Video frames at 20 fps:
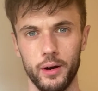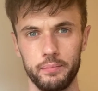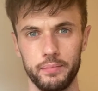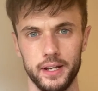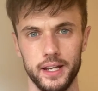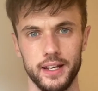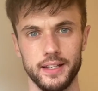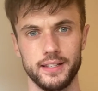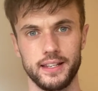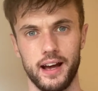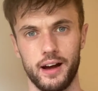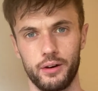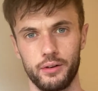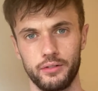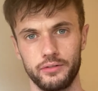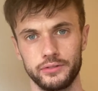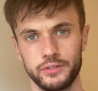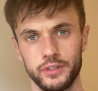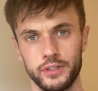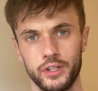our beards
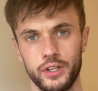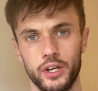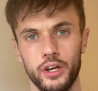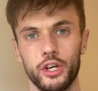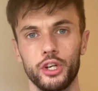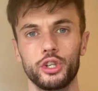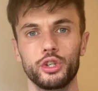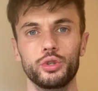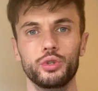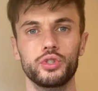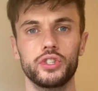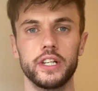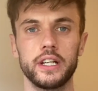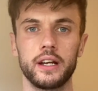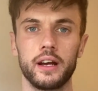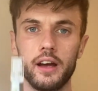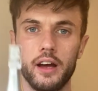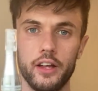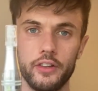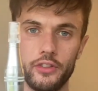out
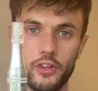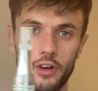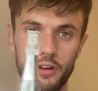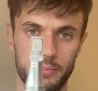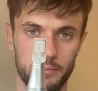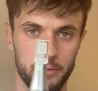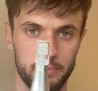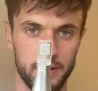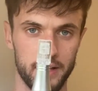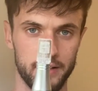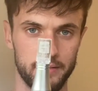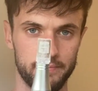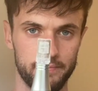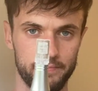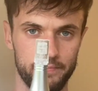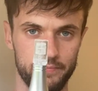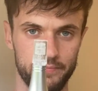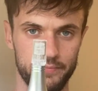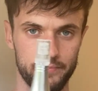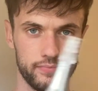using a derma pen.
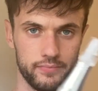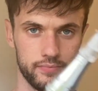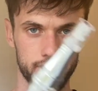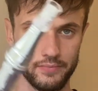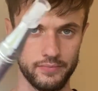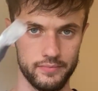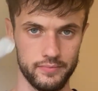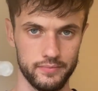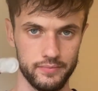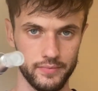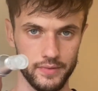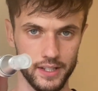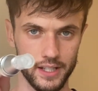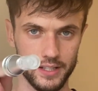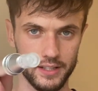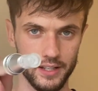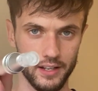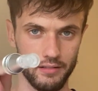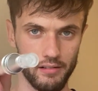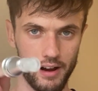This
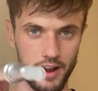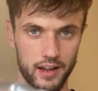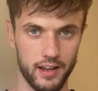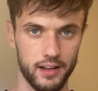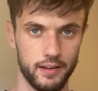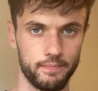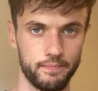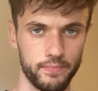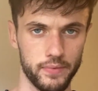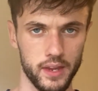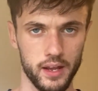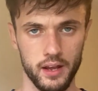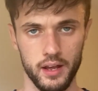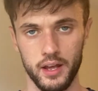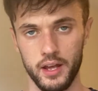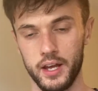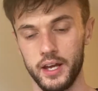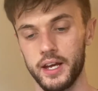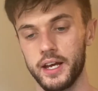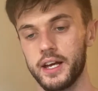thing right here.
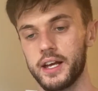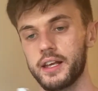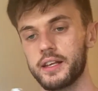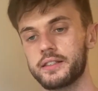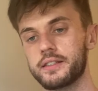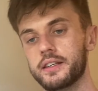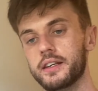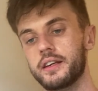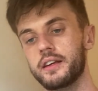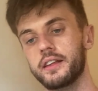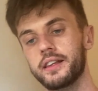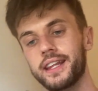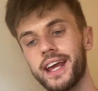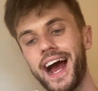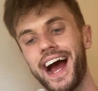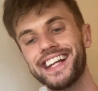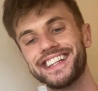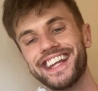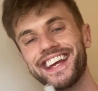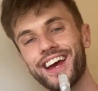See, the
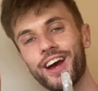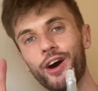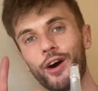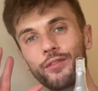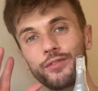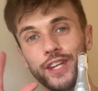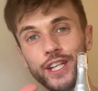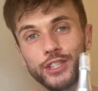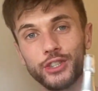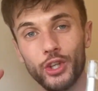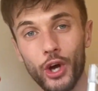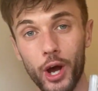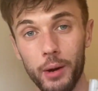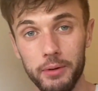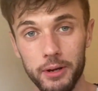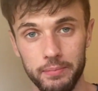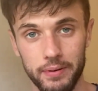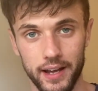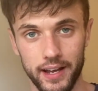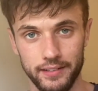idea of this
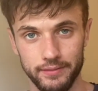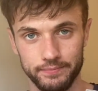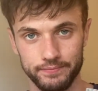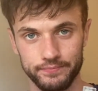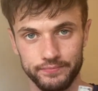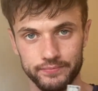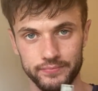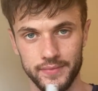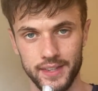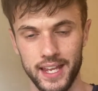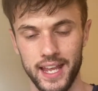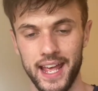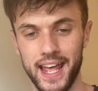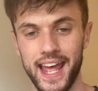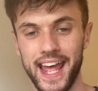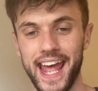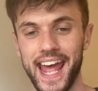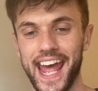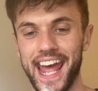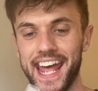derma pen
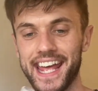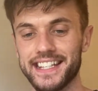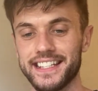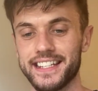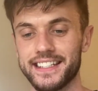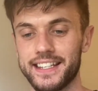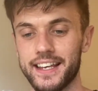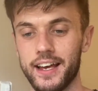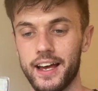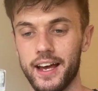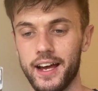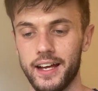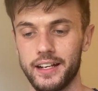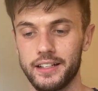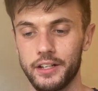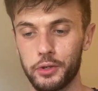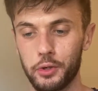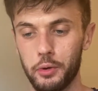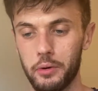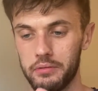is it's a
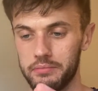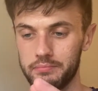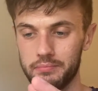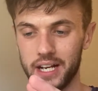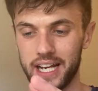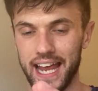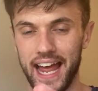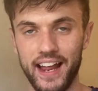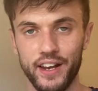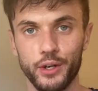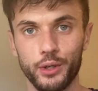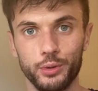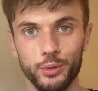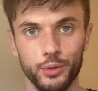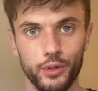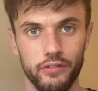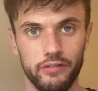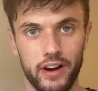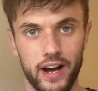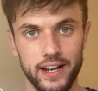little mechanical
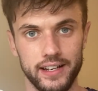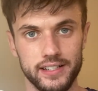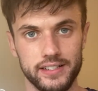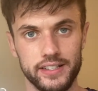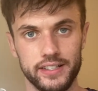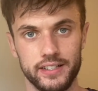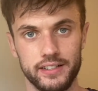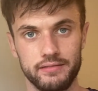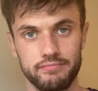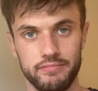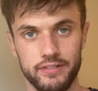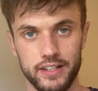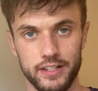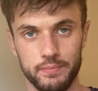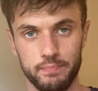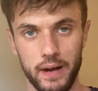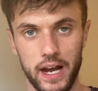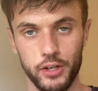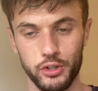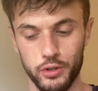device. It's
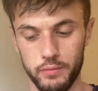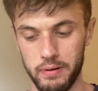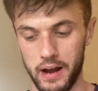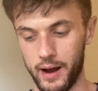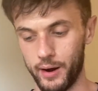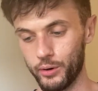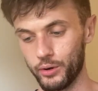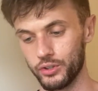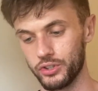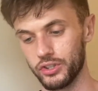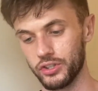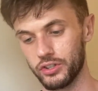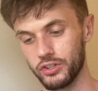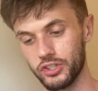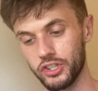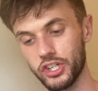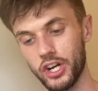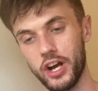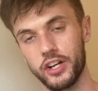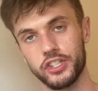battery powered, you can
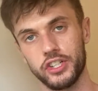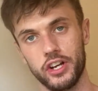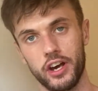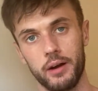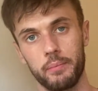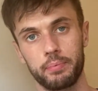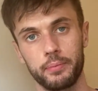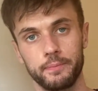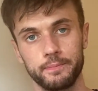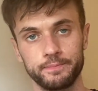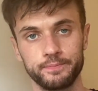charge it up.